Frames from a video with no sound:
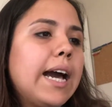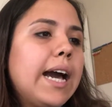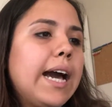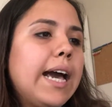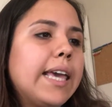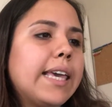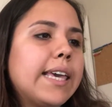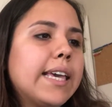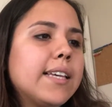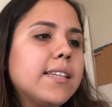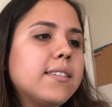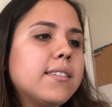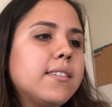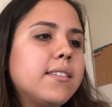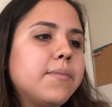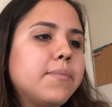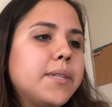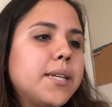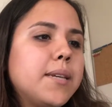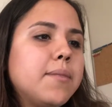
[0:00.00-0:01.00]
I guess
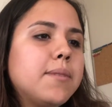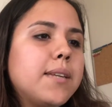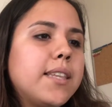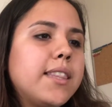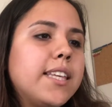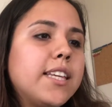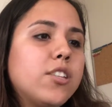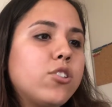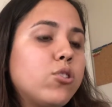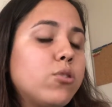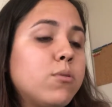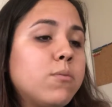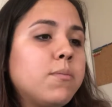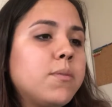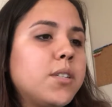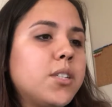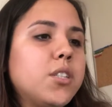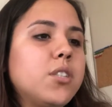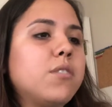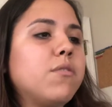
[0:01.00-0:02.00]
sometimes I think too
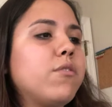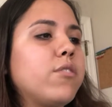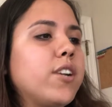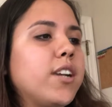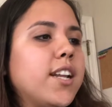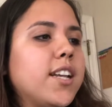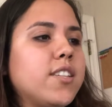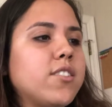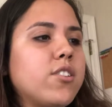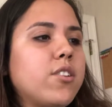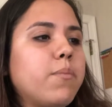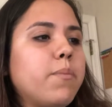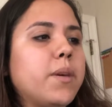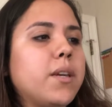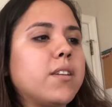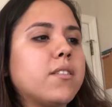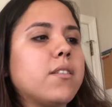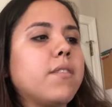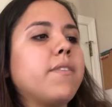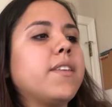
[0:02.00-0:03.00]
much for an answer
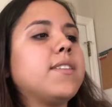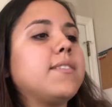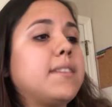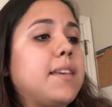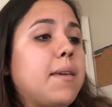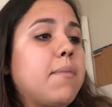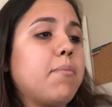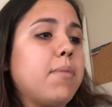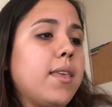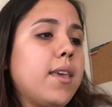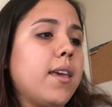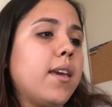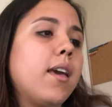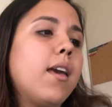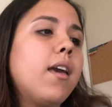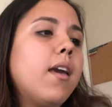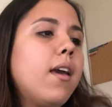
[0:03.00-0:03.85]
because of the same thing.